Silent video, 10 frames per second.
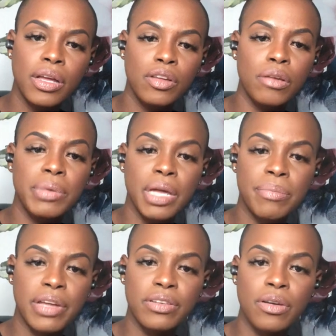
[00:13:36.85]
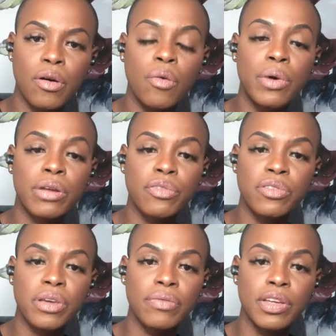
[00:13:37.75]
You'll be getting back to your old wonderful
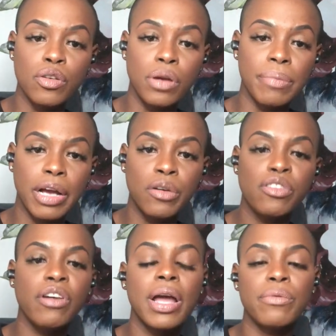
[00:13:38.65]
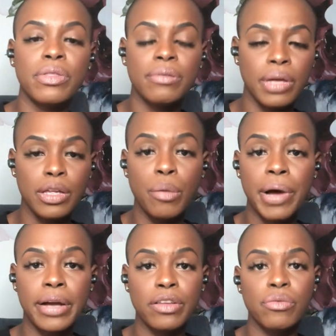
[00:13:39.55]
self, and you'll get back on track with getting your
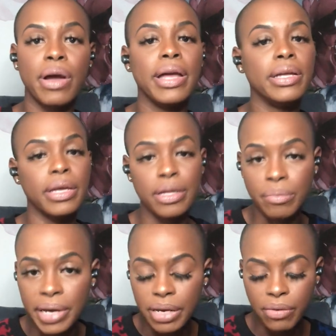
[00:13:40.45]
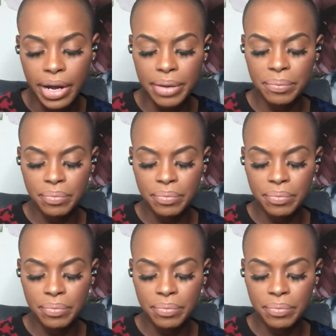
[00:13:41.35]
pockets right and getting your money right.